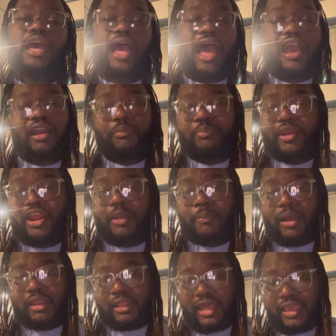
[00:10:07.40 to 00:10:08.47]
I compare
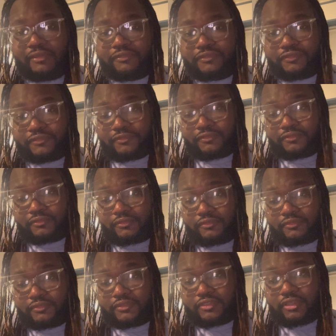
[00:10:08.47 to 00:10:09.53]
my life
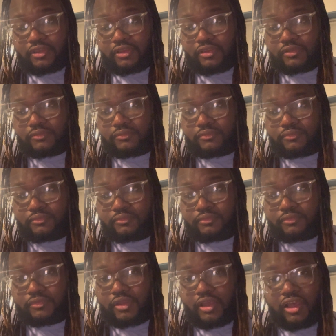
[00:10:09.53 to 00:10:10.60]
to
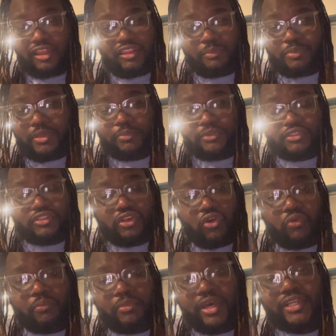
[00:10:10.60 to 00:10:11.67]
other people
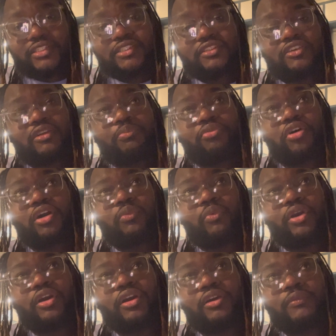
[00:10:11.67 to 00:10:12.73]
so much to the point
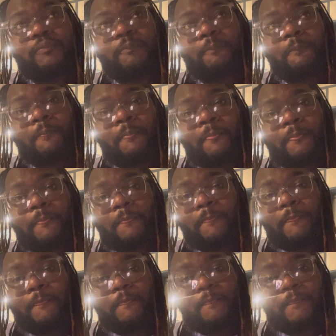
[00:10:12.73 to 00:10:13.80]
where
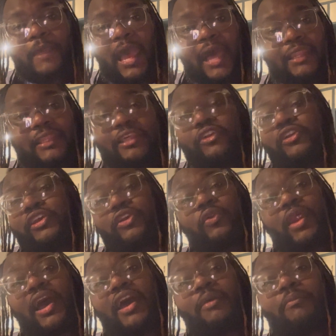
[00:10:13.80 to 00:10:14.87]
I literally
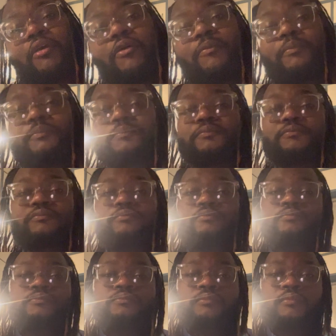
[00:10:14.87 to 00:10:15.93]
cried, bro.
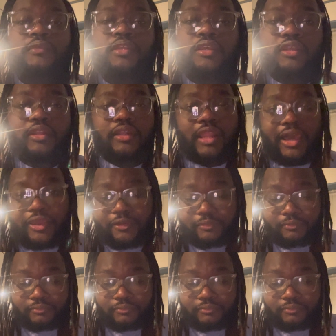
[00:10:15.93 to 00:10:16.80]
Like,